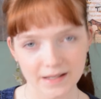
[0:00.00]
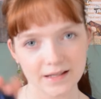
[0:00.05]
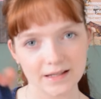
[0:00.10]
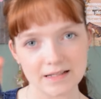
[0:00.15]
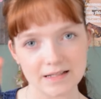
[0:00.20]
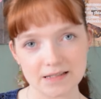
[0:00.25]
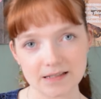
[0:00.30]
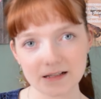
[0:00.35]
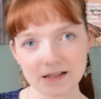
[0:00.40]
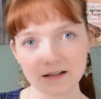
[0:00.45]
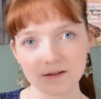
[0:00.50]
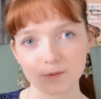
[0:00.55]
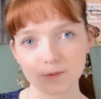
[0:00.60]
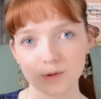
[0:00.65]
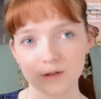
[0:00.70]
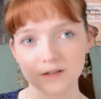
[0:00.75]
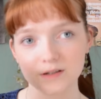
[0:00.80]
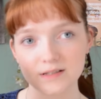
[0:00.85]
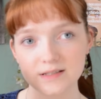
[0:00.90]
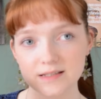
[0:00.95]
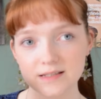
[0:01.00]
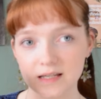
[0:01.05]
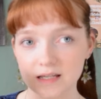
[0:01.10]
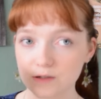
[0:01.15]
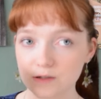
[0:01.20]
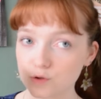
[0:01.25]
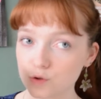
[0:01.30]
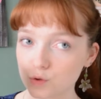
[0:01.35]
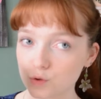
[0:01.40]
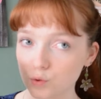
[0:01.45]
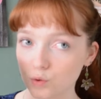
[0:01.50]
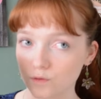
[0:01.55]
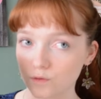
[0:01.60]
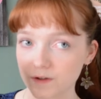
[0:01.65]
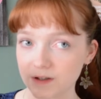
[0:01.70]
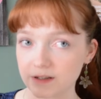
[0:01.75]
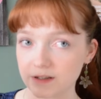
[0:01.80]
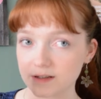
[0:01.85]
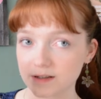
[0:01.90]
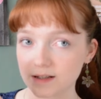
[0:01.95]
I still have 1 skein of
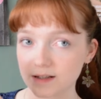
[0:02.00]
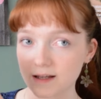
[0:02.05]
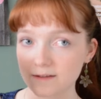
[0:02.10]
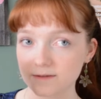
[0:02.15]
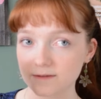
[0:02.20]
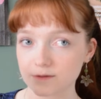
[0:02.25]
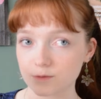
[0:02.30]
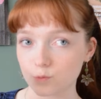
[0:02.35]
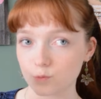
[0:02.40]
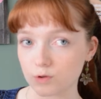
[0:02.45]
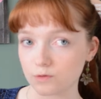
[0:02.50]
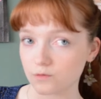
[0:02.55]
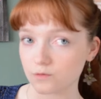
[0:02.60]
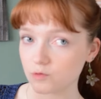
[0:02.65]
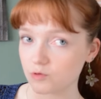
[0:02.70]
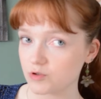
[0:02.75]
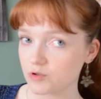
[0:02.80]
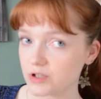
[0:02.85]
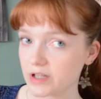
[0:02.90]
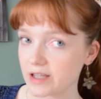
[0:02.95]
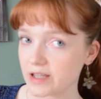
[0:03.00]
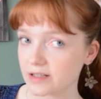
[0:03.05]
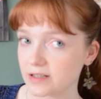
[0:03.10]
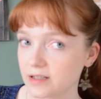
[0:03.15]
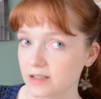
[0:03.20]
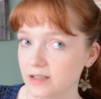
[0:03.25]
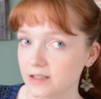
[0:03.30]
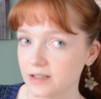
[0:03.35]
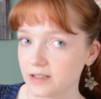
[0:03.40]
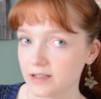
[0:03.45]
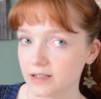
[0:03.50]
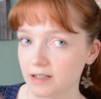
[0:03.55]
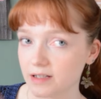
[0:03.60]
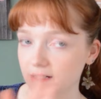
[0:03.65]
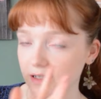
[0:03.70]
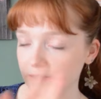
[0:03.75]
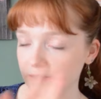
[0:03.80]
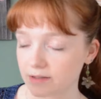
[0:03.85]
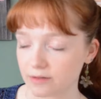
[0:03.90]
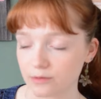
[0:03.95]
it left, 1 full skein,
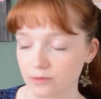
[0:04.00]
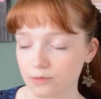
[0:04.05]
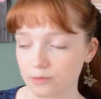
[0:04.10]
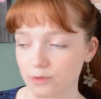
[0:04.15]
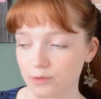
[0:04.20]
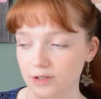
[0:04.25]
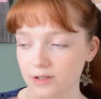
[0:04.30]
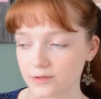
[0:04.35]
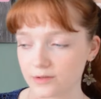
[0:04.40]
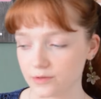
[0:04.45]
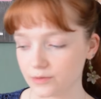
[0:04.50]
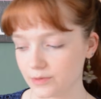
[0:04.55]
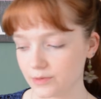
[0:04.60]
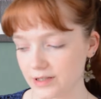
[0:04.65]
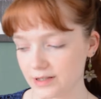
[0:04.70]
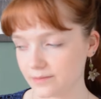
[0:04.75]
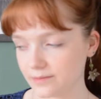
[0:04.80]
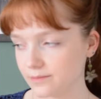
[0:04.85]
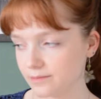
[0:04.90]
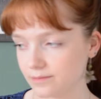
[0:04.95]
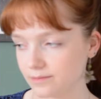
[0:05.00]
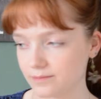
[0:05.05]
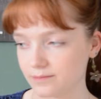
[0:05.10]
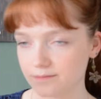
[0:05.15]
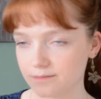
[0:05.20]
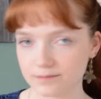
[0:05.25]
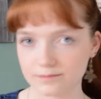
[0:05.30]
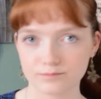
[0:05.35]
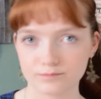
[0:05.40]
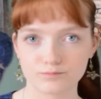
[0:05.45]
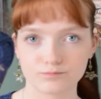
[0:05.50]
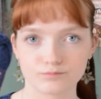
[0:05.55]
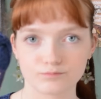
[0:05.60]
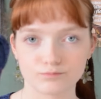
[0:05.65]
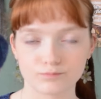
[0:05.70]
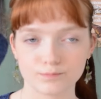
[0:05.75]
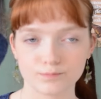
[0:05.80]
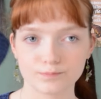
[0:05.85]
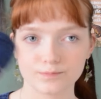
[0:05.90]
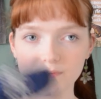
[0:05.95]
and I don't know what I'll do with it.
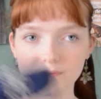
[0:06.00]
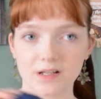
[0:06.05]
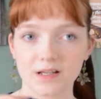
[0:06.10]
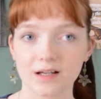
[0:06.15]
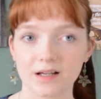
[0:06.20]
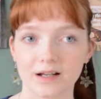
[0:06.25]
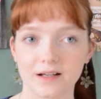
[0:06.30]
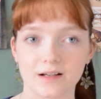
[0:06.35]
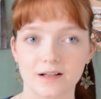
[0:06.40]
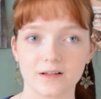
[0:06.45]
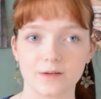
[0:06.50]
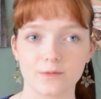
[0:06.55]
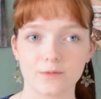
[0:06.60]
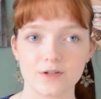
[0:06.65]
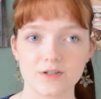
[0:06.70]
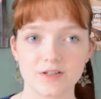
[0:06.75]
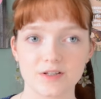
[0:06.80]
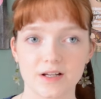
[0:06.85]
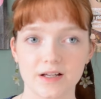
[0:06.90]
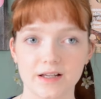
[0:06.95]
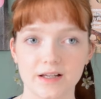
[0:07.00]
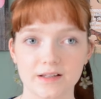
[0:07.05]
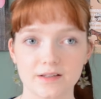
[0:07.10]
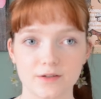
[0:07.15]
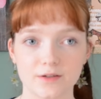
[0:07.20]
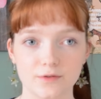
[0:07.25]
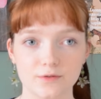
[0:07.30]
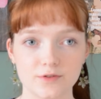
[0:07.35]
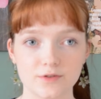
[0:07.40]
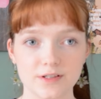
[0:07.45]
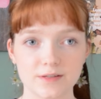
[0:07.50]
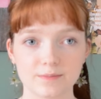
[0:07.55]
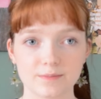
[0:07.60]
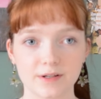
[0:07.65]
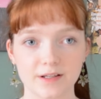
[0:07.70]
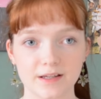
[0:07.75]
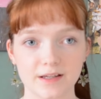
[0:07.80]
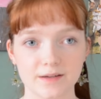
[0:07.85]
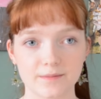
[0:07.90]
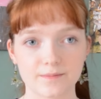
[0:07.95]
I kind of wish that I had used it,
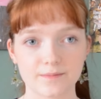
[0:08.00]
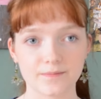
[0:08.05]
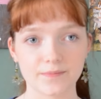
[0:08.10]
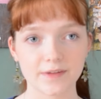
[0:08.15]
but yeah.